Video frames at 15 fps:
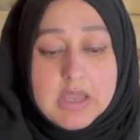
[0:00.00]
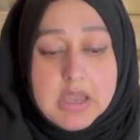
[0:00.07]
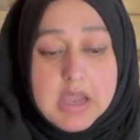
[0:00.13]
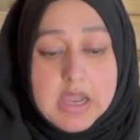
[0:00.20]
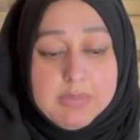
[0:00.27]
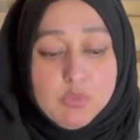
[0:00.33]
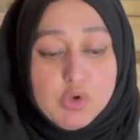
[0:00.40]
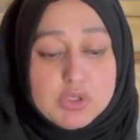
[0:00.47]

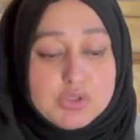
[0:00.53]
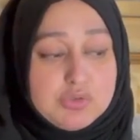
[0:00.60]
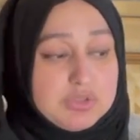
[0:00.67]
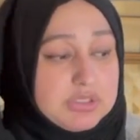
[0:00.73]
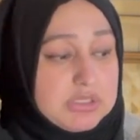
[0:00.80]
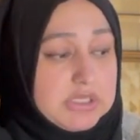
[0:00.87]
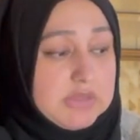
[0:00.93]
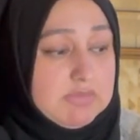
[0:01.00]
I'm going to
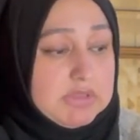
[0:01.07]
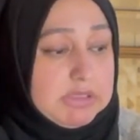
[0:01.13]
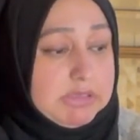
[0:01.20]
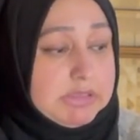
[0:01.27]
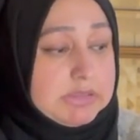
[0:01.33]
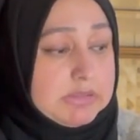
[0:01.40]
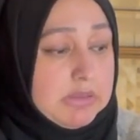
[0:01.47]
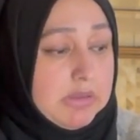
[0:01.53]
steam
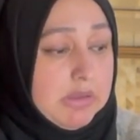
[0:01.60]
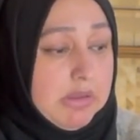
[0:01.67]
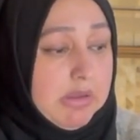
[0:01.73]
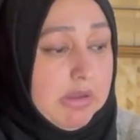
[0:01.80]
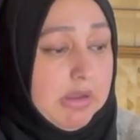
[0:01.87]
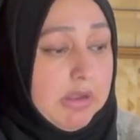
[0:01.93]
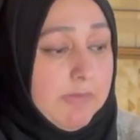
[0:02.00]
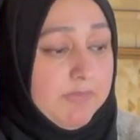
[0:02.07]
these
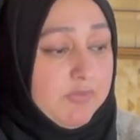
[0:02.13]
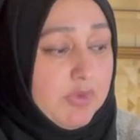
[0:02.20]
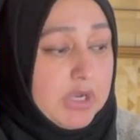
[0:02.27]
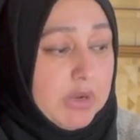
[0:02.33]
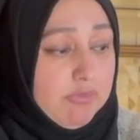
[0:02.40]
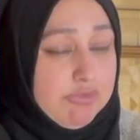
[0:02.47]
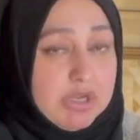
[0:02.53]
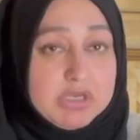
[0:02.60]
when
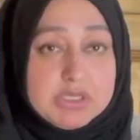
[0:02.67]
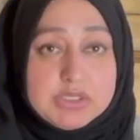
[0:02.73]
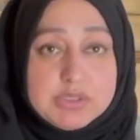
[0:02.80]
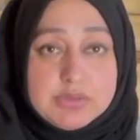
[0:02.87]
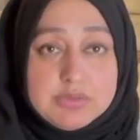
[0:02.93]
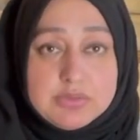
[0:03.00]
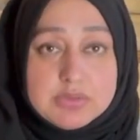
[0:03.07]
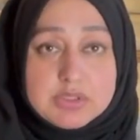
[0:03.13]
I'm ready
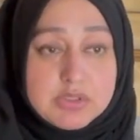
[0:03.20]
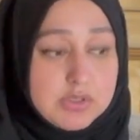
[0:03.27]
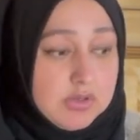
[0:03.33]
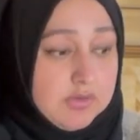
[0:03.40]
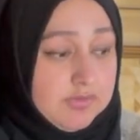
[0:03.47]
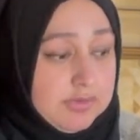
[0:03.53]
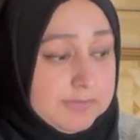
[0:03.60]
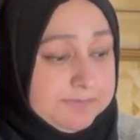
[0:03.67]
to
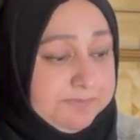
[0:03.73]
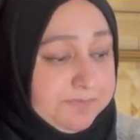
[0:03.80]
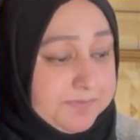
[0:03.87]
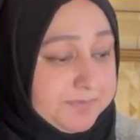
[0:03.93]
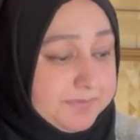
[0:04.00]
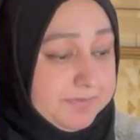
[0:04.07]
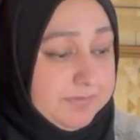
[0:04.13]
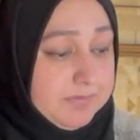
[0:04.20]
serve.
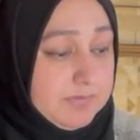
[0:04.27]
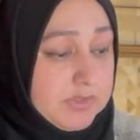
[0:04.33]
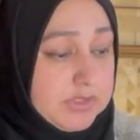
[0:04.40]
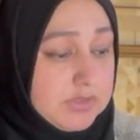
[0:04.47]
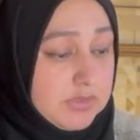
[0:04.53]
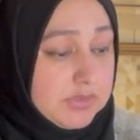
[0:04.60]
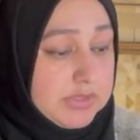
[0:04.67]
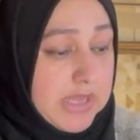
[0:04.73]

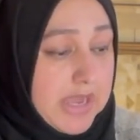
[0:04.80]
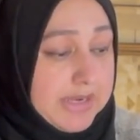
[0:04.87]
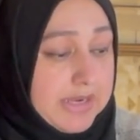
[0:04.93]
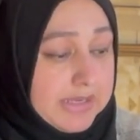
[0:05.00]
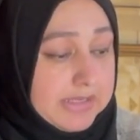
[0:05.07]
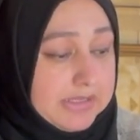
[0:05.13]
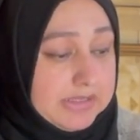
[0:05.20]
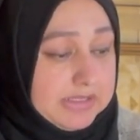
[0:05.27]
So that I
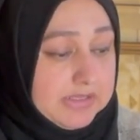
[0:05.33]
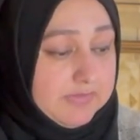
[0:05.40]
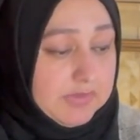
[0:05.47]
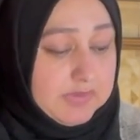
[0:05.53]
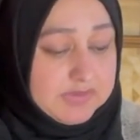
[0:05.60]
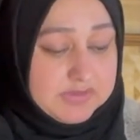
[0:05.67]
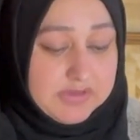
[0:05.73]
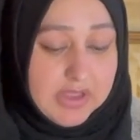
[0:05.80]
can leave on
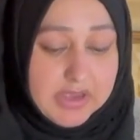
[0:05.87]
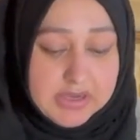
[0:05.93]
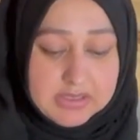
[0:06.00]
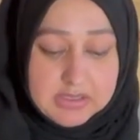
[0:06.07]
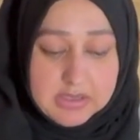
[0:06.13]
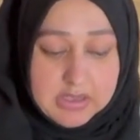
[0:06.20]
the side.